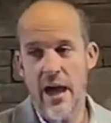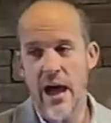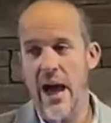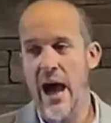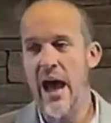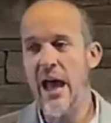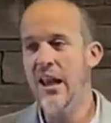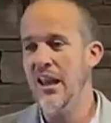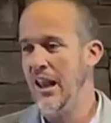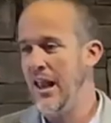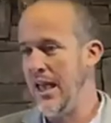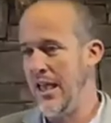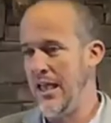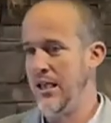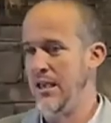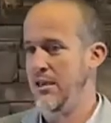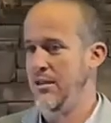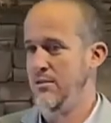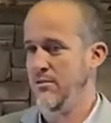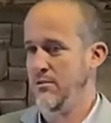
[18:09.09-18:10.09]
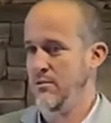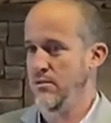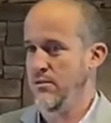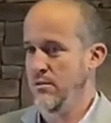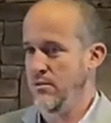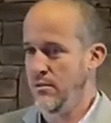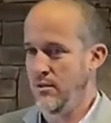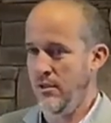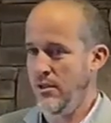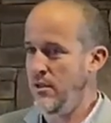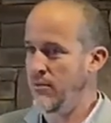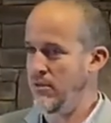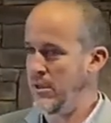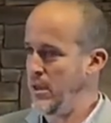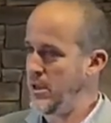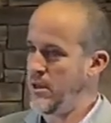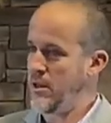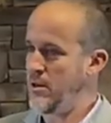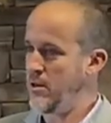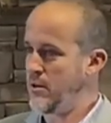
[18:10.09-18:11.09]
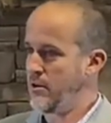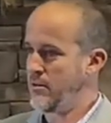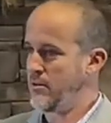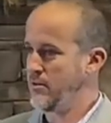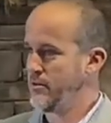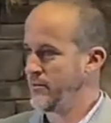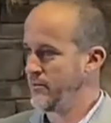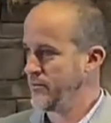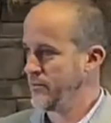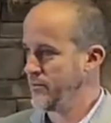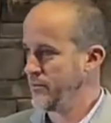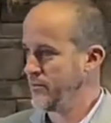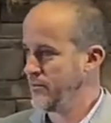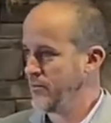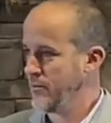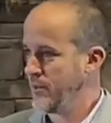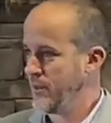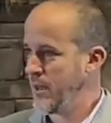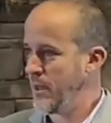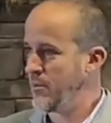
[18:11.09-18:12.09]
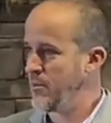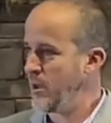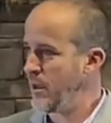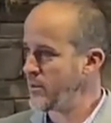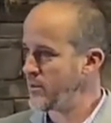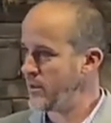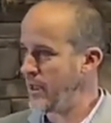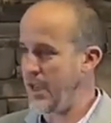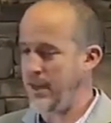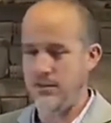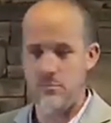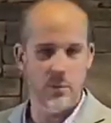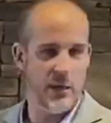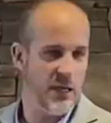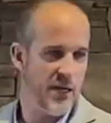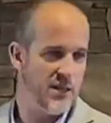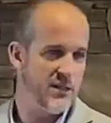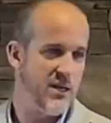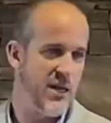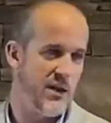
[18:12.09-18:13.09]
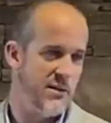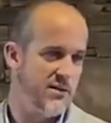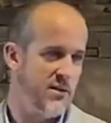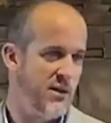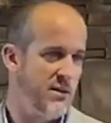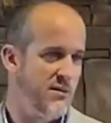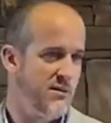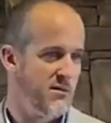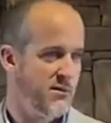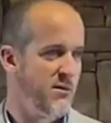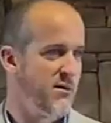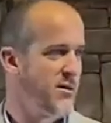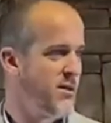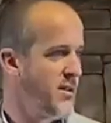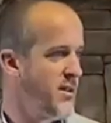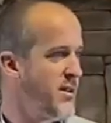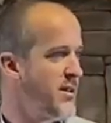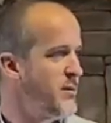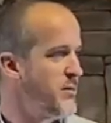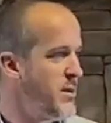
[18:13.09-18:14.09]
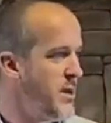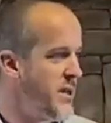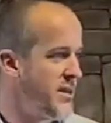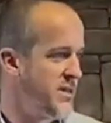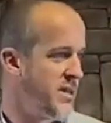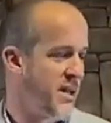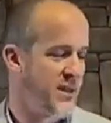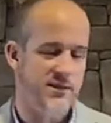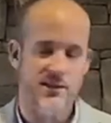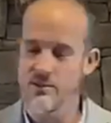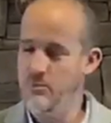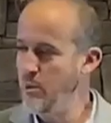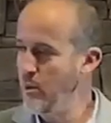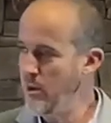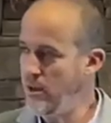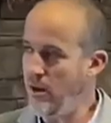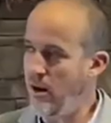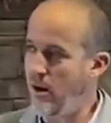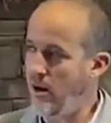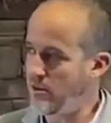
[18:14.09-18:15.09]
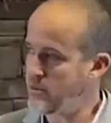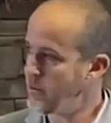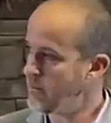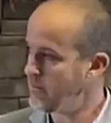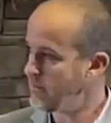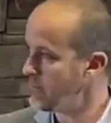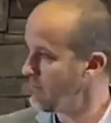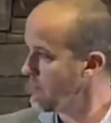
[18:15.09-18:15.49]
I like living here. Anybody else like being a Texan? Being a Texan is pretty awesome.